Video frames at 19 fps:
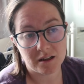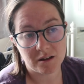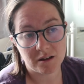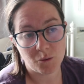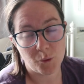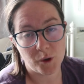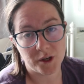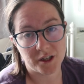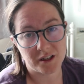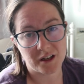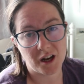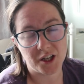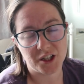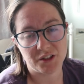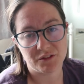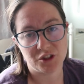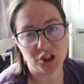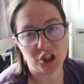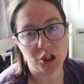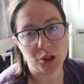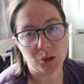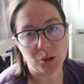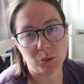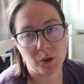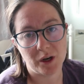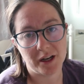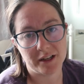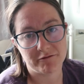when I kind of
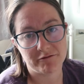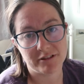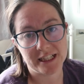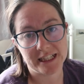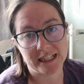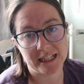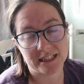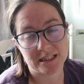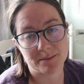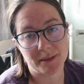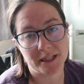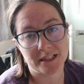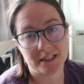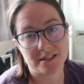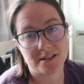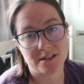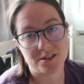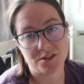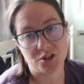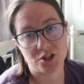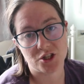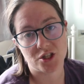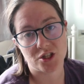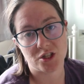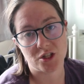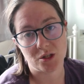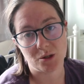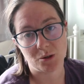knew I really had to make a decision
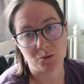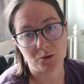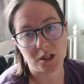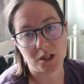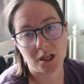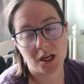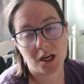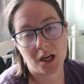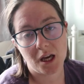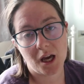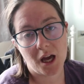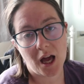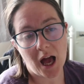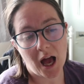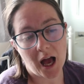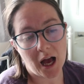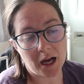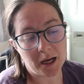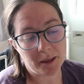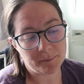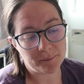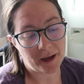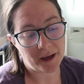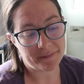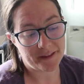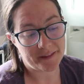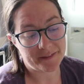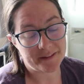soon.
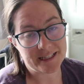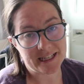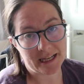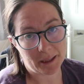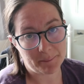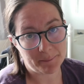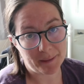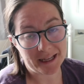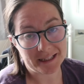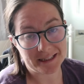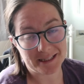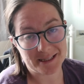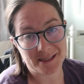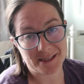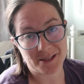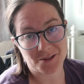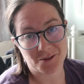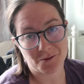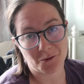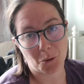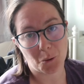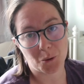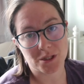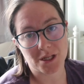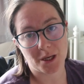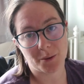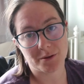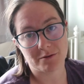And then the day I made the decision, of
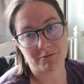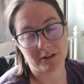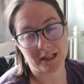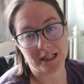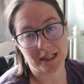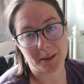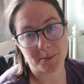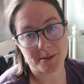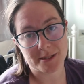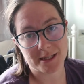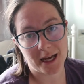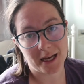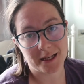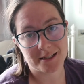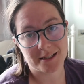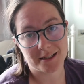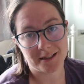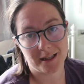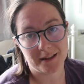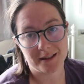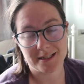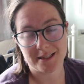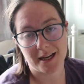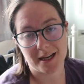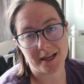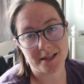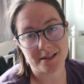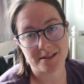course, I was really upset. And then the
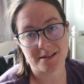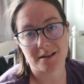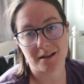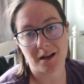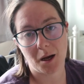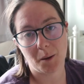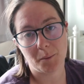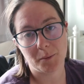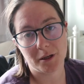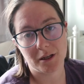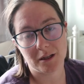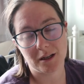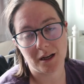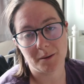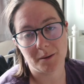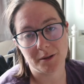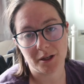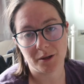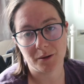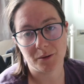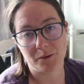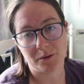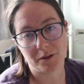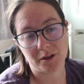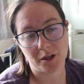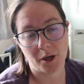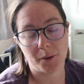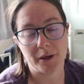days,
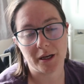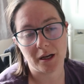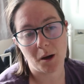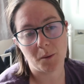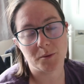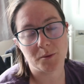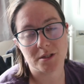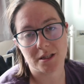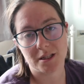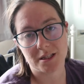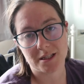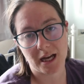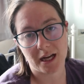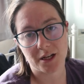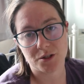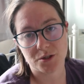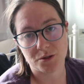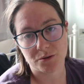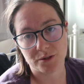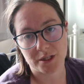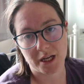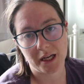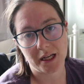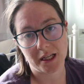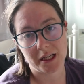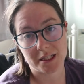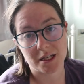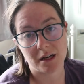going up to the actual day
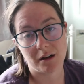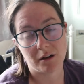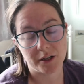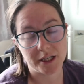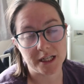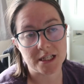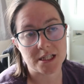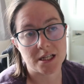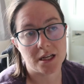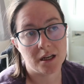he died,